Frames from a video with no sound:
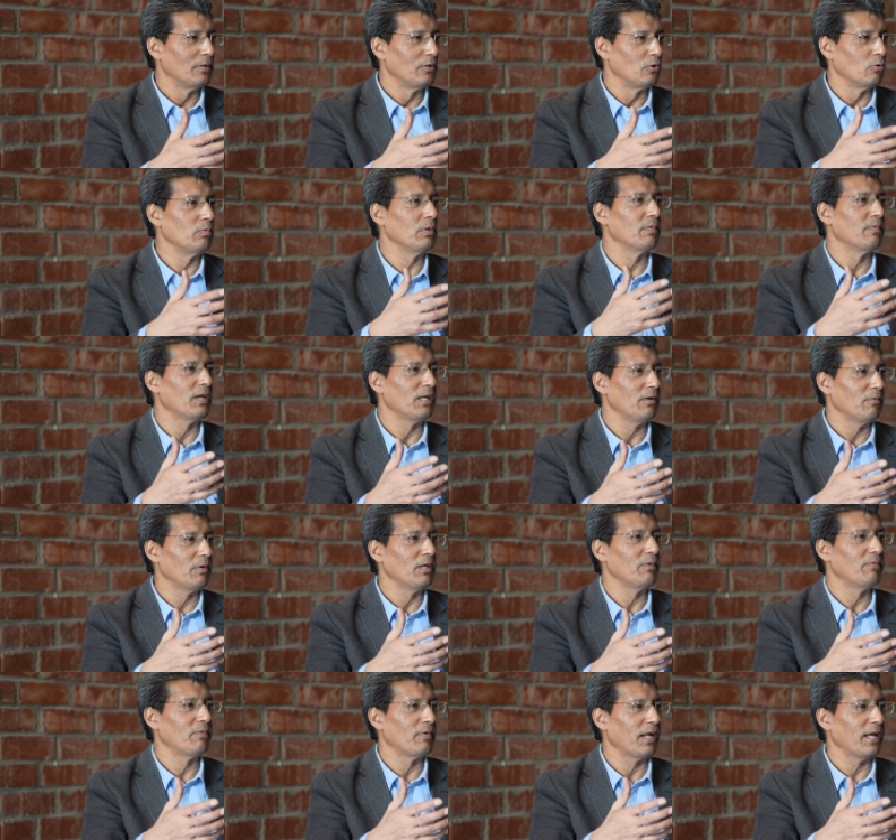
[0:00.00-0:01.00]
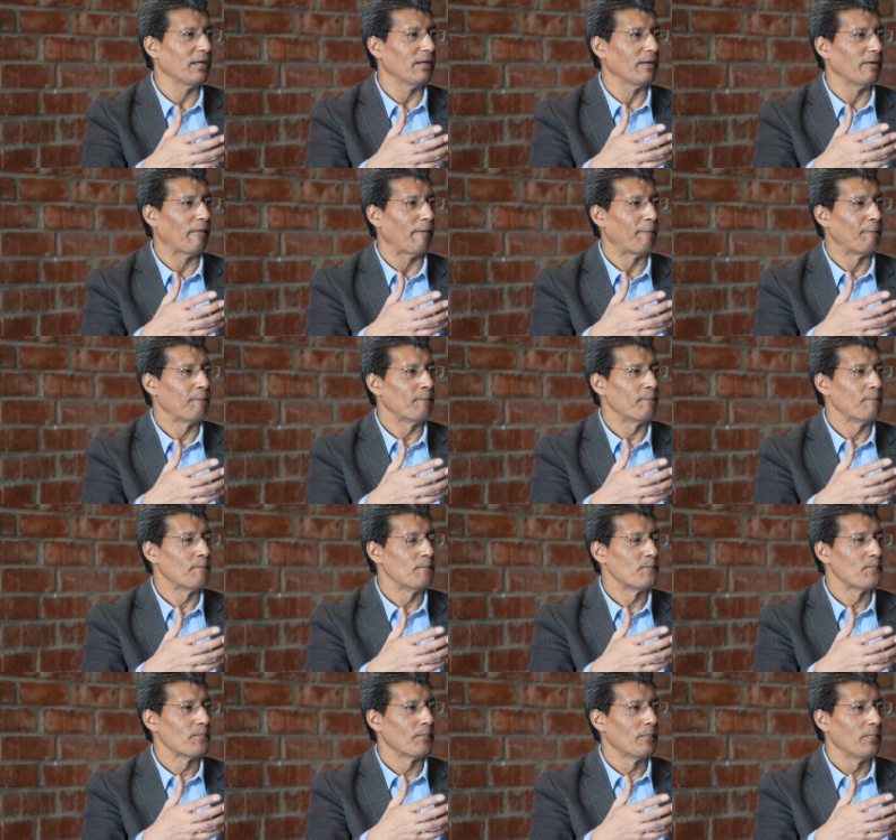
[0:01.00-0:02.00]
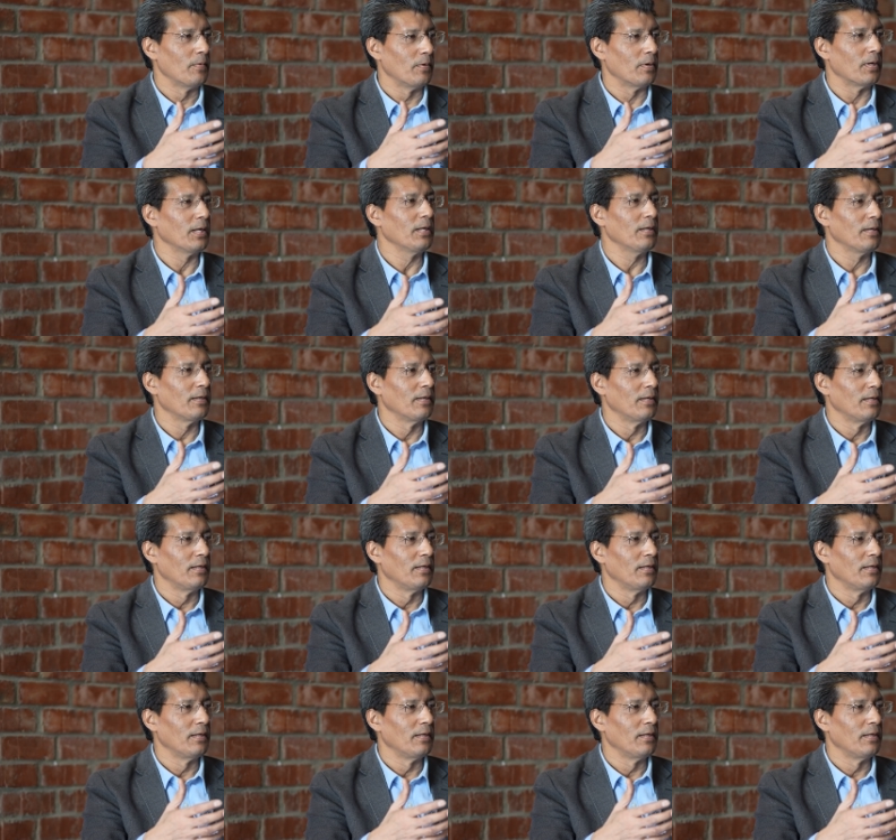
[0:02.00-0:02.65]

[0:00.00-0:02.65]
to be very, very frank, right?